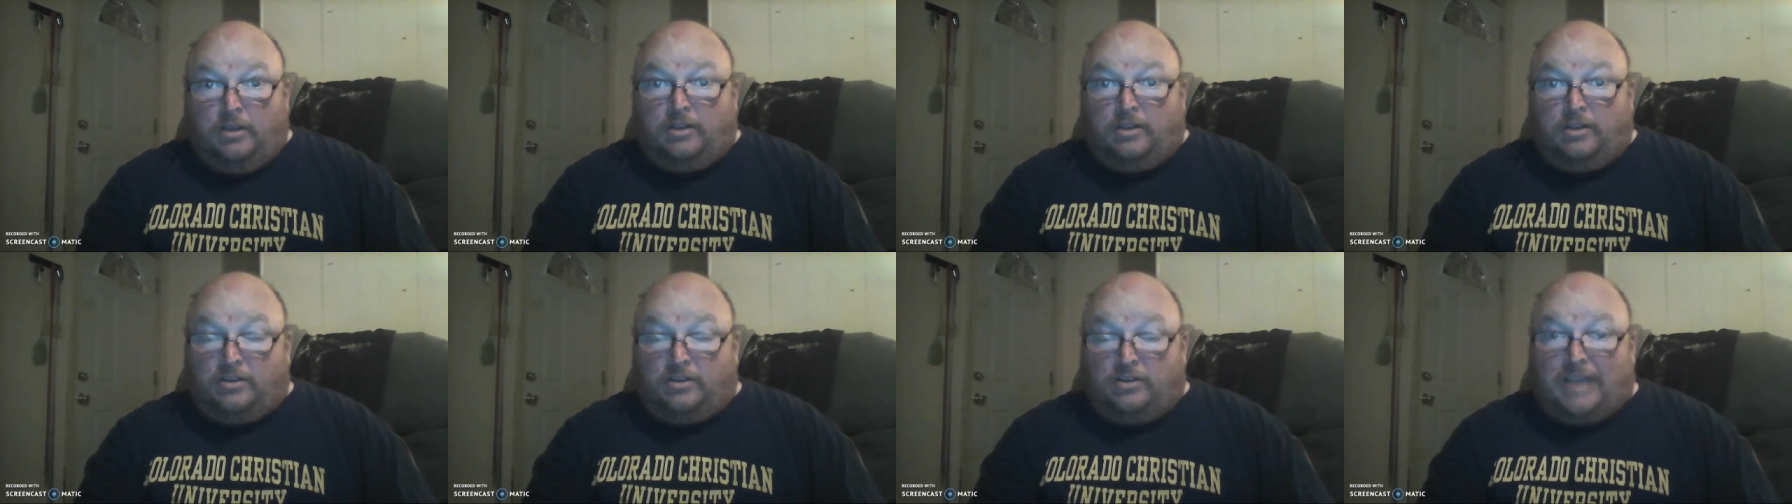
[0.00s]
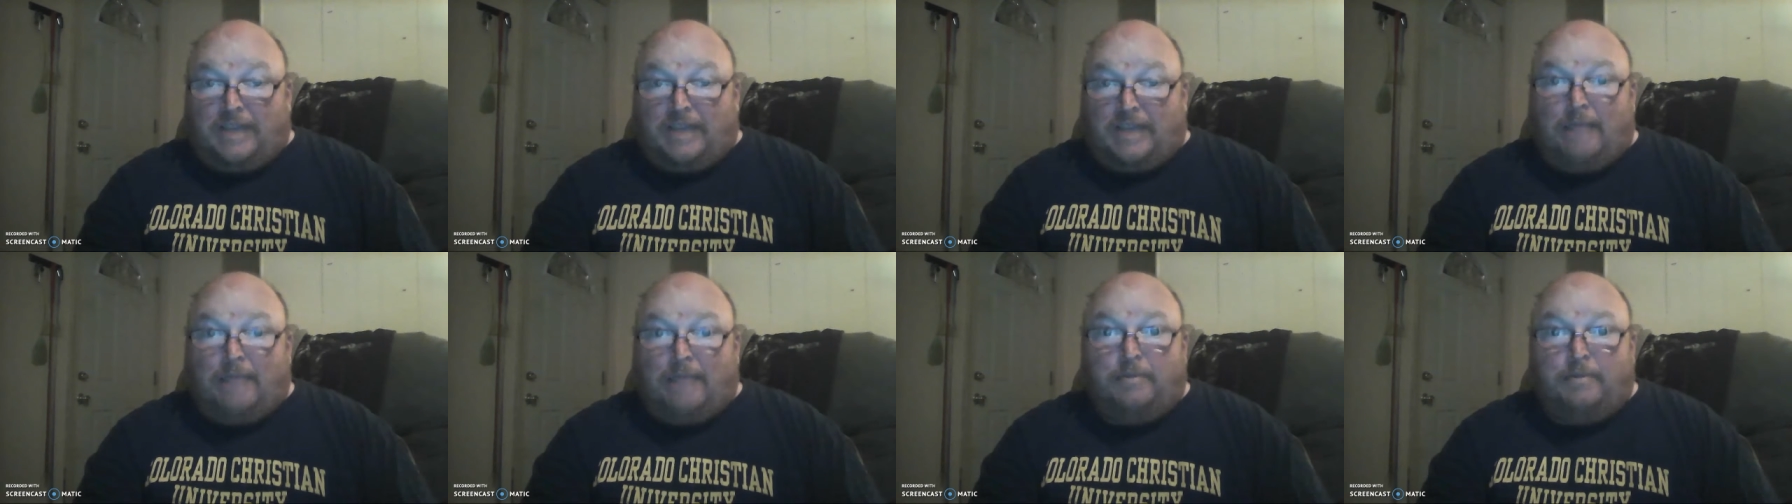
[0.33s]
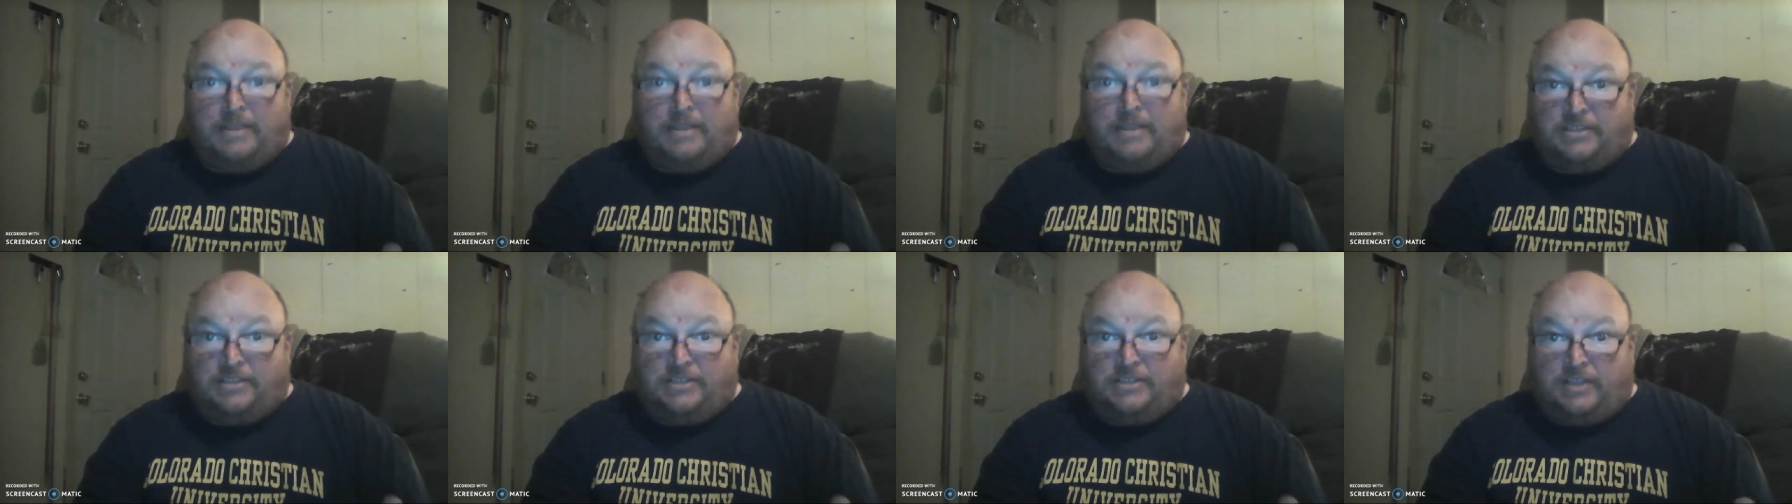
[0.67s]
or type a
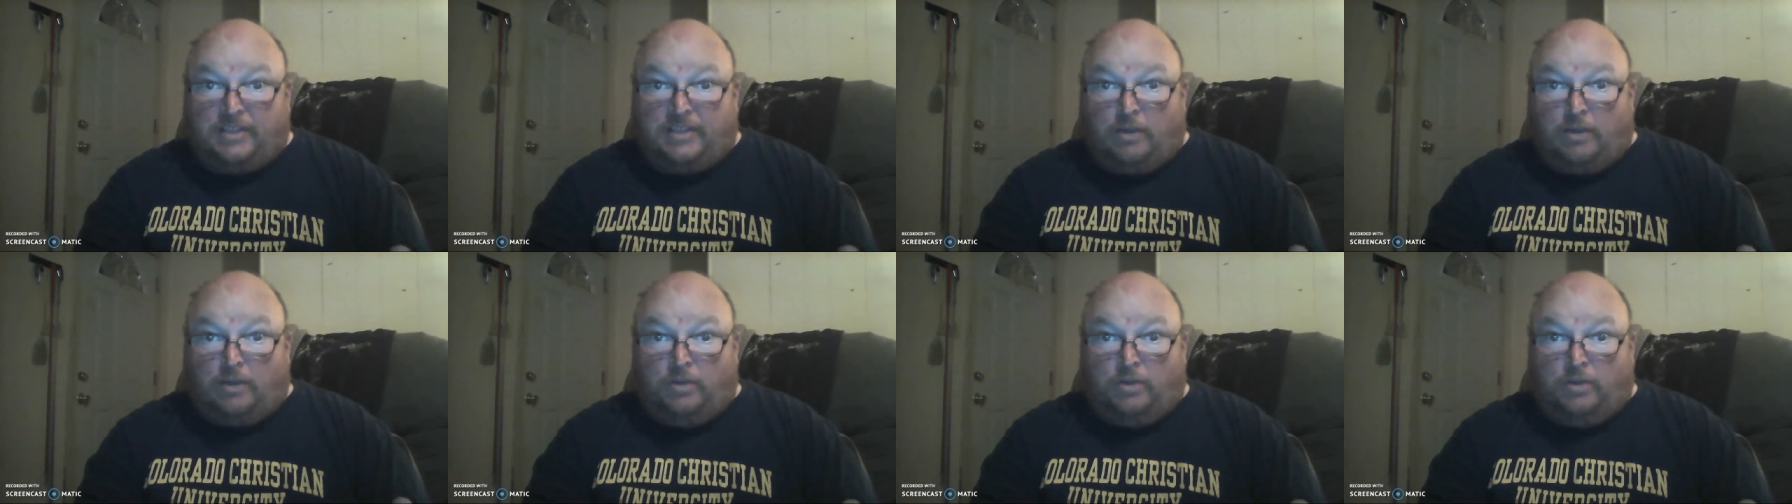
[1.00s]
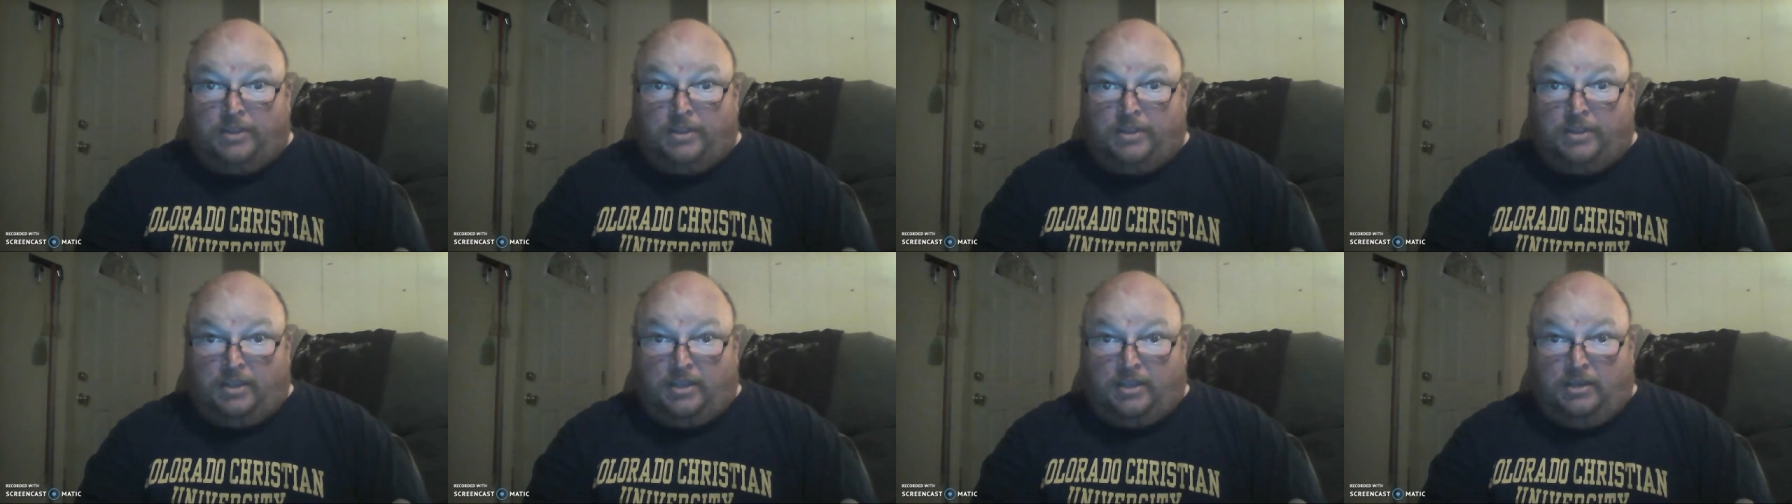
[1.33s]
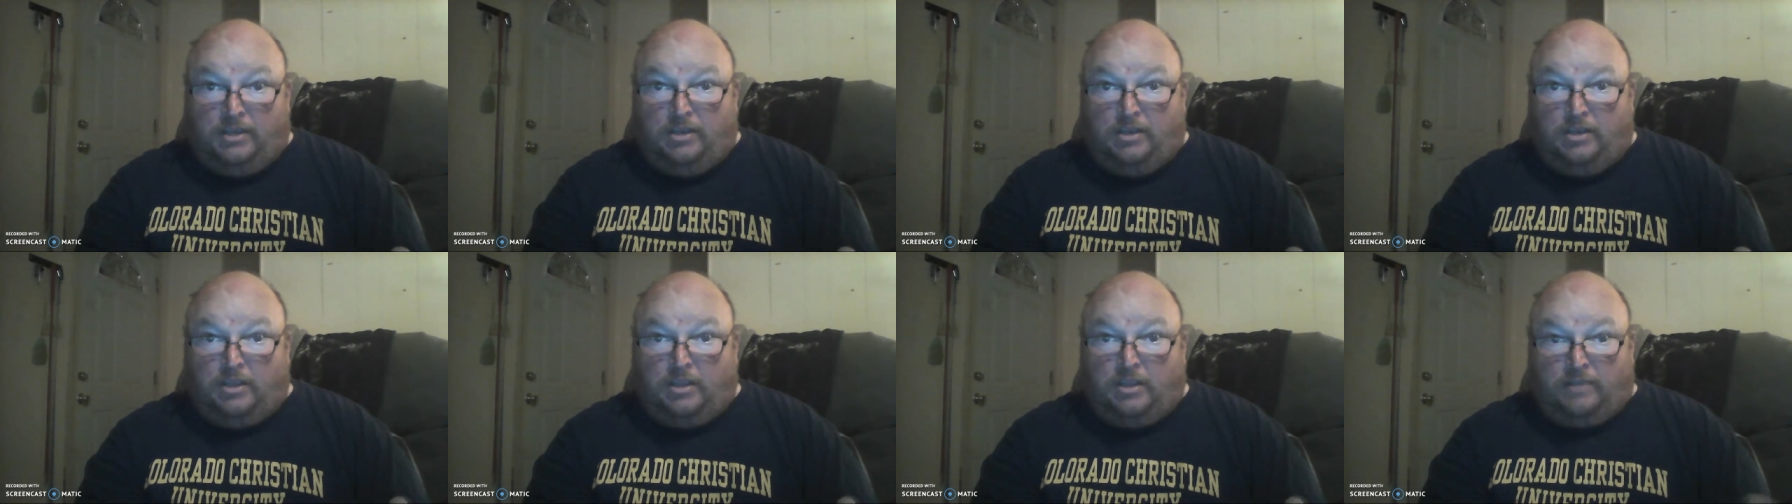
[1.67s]
message out with it
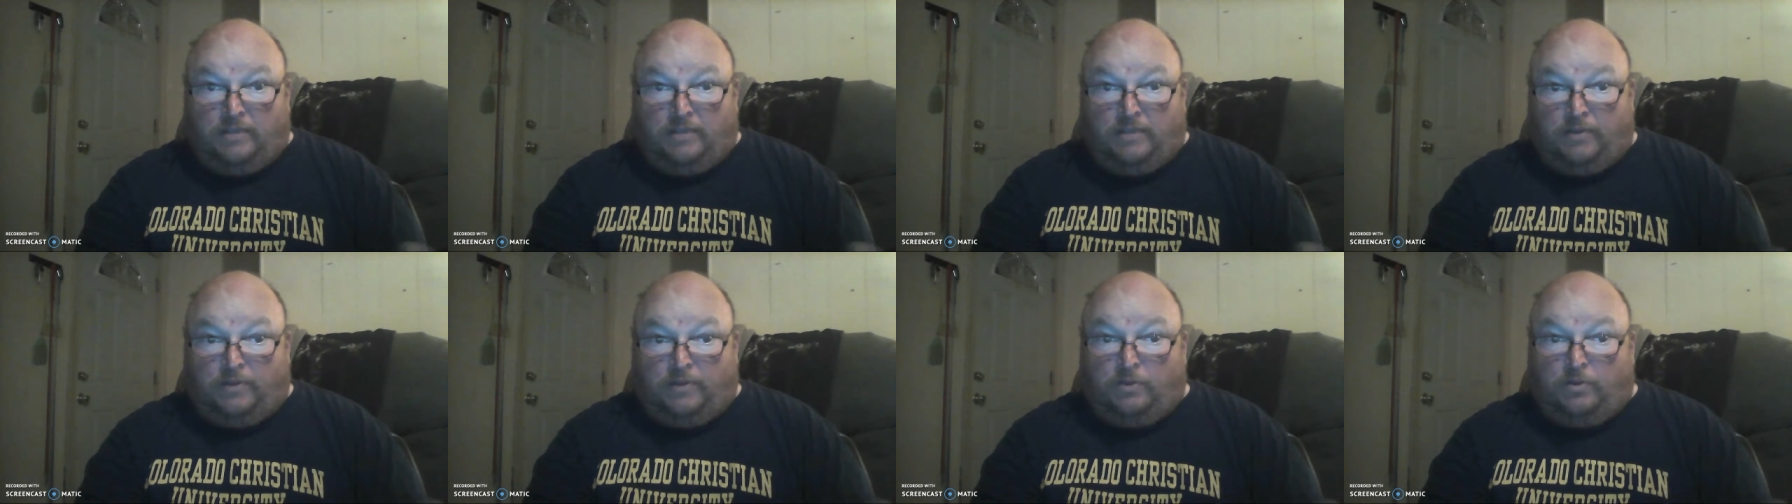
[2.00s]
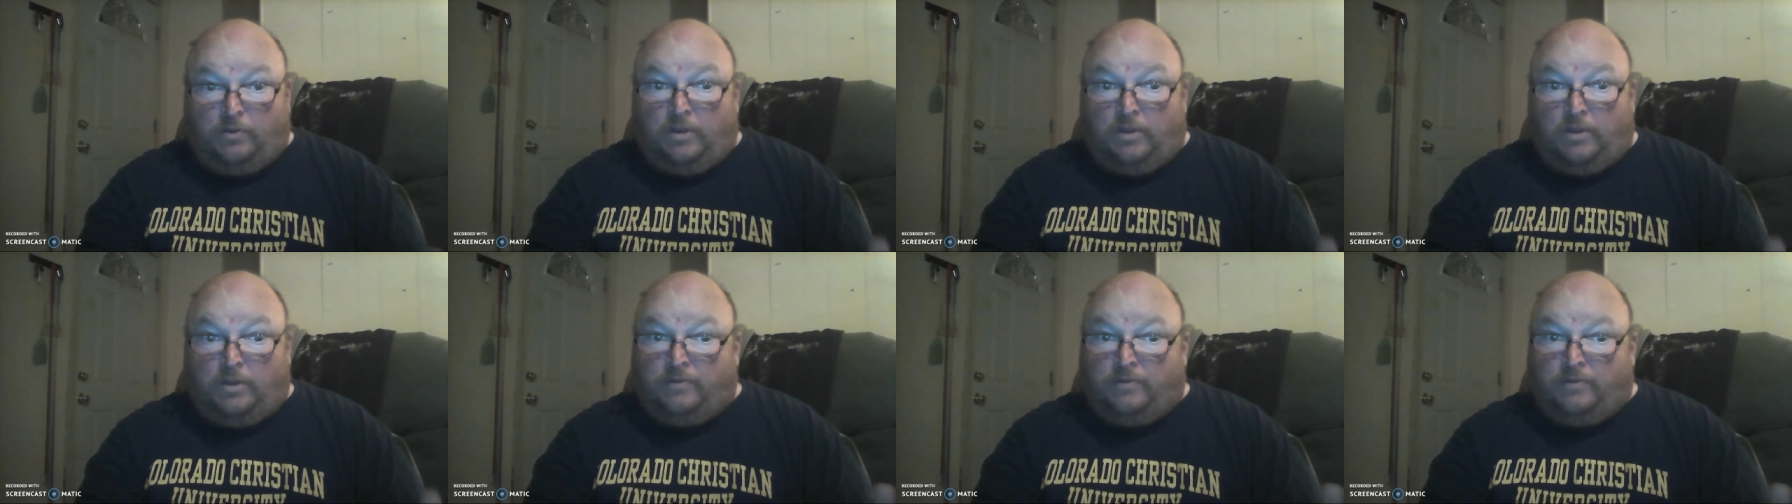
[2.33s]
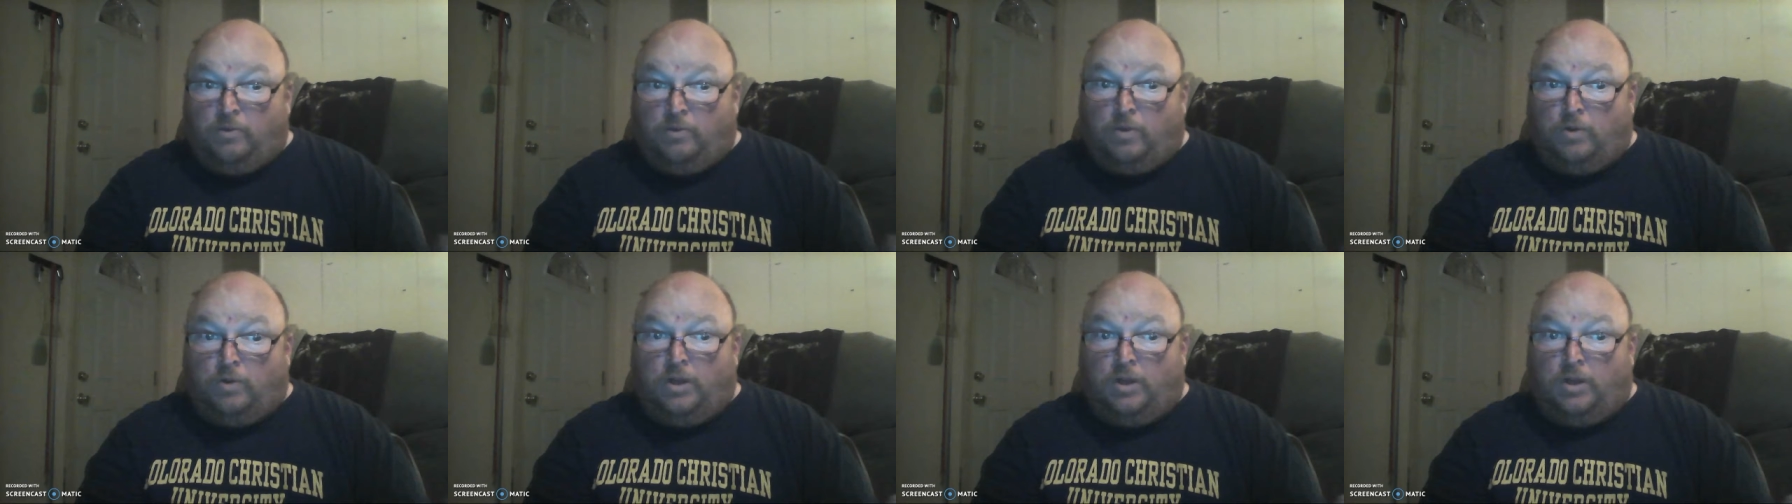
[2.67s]
if you
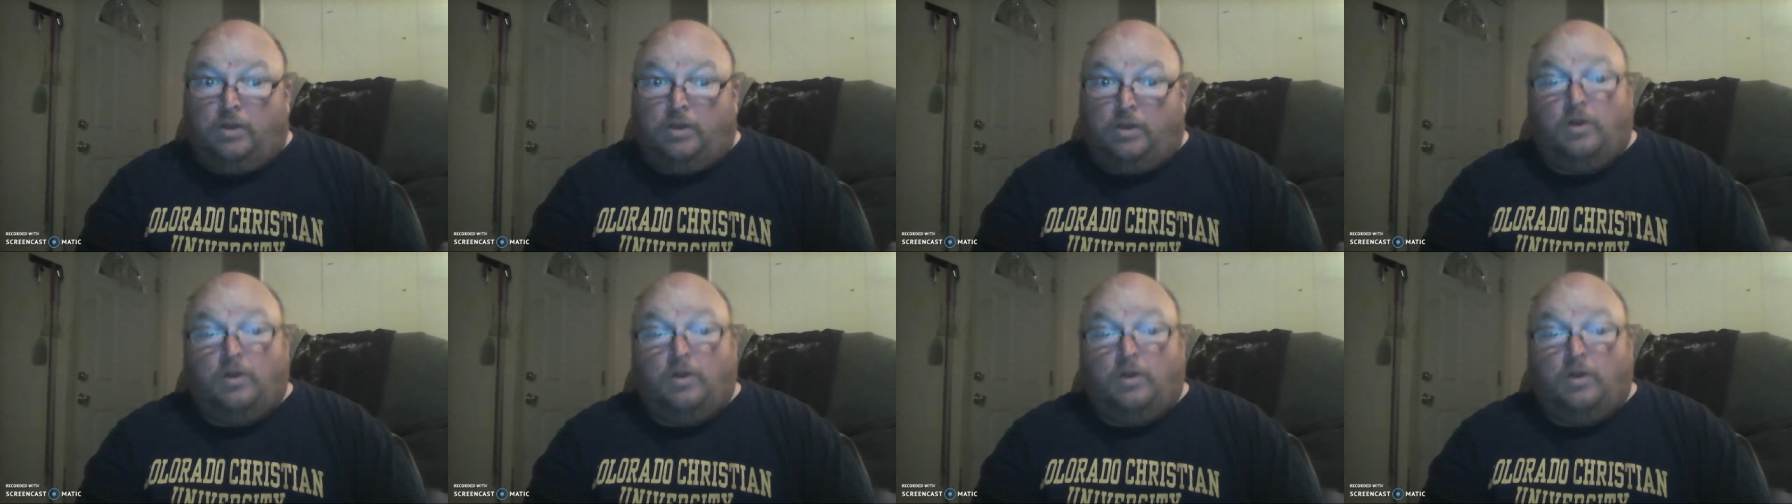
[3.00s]
want,